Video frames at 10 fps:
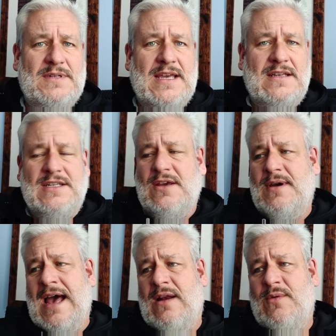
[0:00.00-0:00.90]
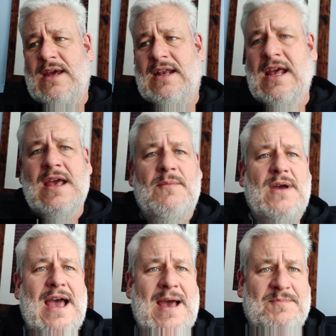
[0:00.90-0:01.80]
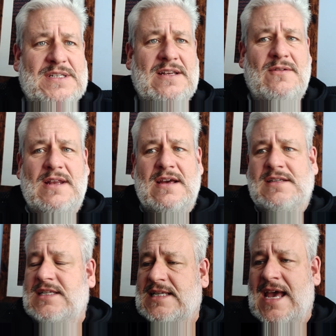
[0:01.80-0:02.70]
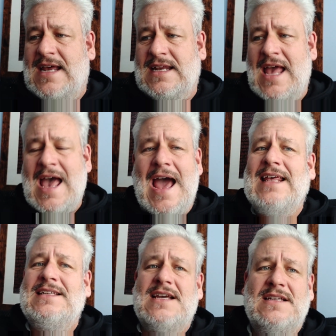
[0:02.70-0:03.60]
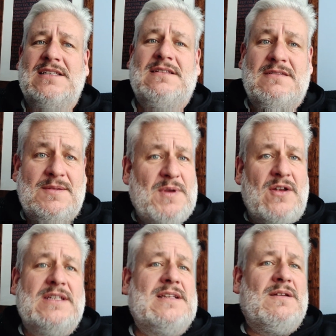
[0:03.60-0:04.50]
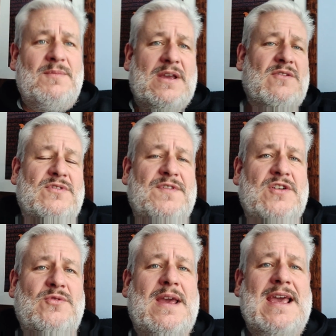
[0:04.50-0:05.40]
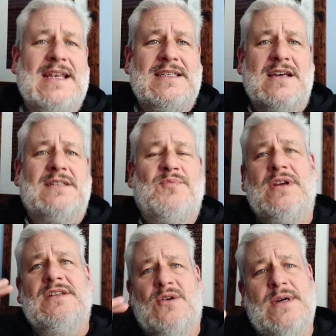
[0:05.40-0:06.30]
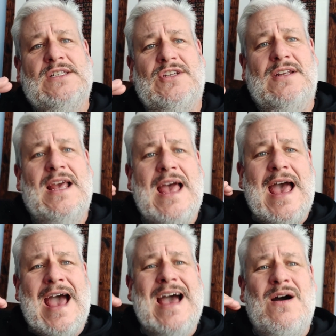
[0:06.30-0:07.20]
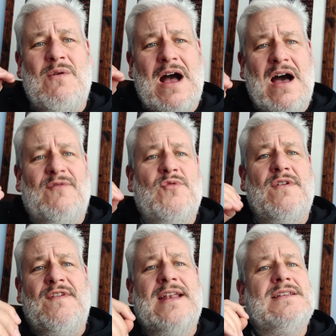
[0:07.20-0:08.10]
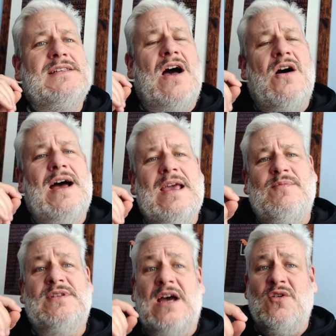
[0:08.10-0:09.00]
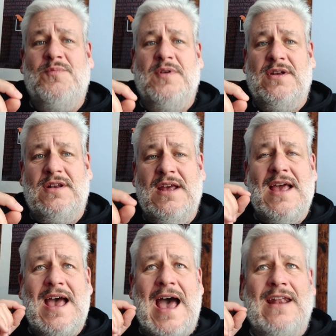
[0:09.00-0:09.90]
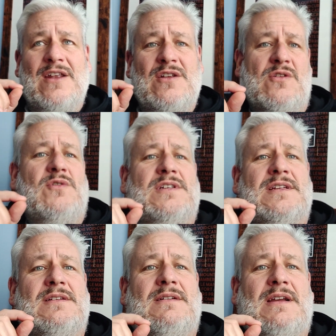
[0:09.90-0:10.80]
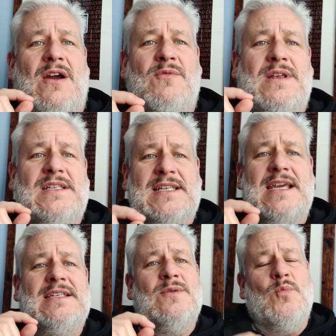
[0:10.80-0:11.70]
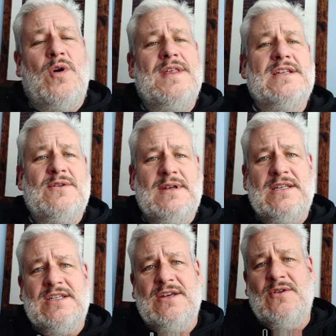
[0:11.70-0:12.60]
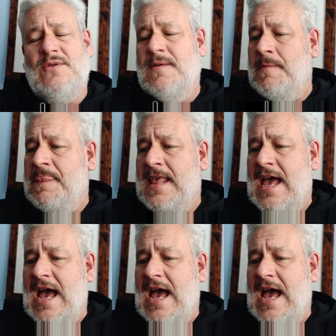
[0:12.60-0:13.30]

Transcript: going to be able to get to you at Halloween, but absolutely understand. And it does, to be honest, I'm going to be controversial here, it does bring into question how other events are able to open and are not currently stating what they're doing to